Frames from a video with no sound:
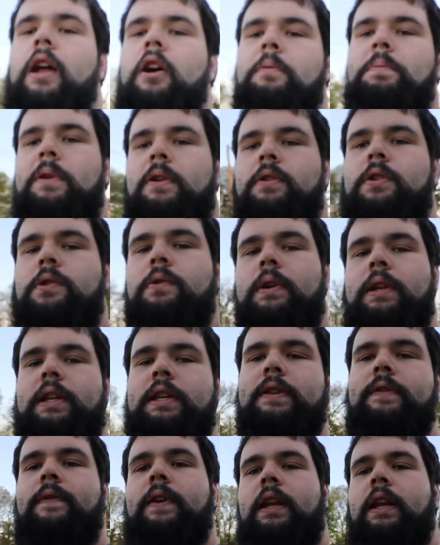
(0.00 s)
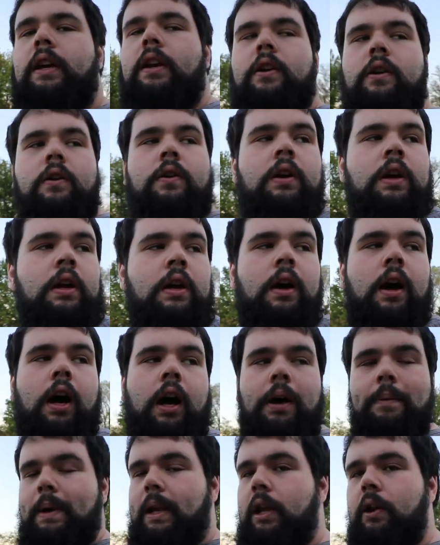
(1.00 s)
hope you enjoyed this video.
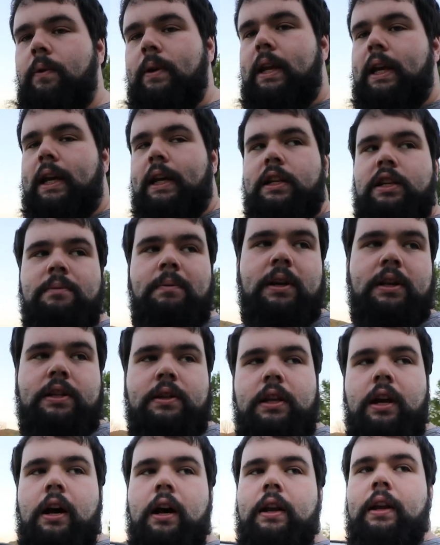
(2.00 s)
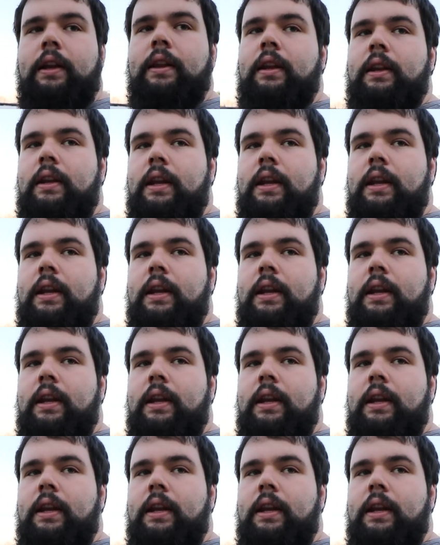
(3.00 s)
I know we didn't get too much done on the